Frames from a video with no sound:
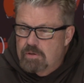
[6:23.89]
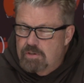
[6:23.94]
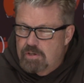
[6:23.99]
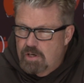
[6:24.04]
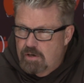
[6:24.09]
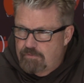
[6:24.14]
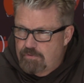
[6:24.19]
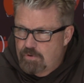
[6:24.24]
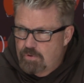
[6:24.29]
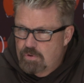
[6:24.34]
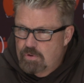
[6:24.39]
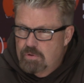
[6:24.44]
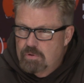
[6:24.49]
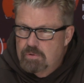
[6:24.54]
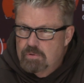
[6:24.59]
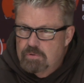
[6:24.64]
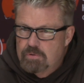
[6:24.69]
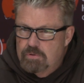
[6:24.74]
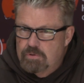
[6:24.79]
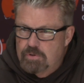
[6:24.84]
tougher
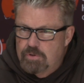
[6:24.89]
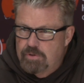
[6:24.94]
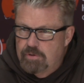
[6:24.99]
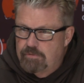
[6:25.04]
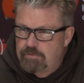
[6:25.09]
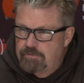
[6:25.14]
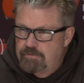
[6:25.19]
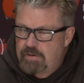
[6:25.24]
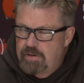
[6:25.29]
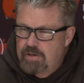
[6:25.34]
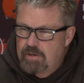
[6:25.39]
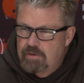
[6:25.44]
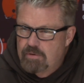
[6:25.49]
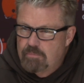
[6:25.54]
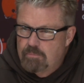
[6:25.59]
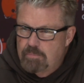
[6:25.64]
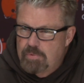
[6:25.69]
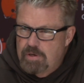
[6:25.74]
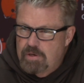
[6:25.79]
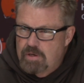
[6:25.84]
to
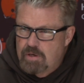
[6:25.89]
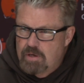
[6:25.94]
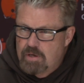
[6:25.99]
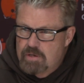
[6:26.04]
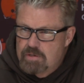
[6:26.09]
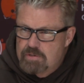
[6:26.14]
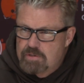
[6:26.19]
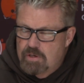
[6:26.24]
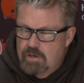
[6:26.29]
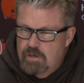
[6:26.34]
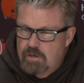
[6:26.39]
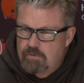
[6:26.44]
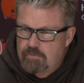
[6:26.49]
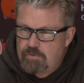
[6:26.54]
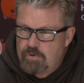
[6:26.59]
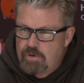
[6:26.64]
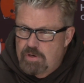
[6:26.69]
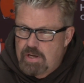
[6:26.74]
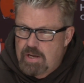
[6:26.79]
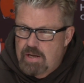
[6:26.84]
defend because of
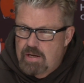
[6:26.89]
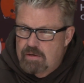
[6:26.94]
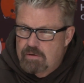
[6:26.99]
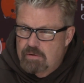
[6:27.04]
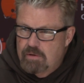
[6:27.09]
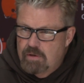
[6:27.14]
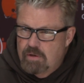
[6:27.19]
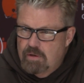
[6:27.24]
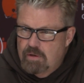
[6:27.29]
you can't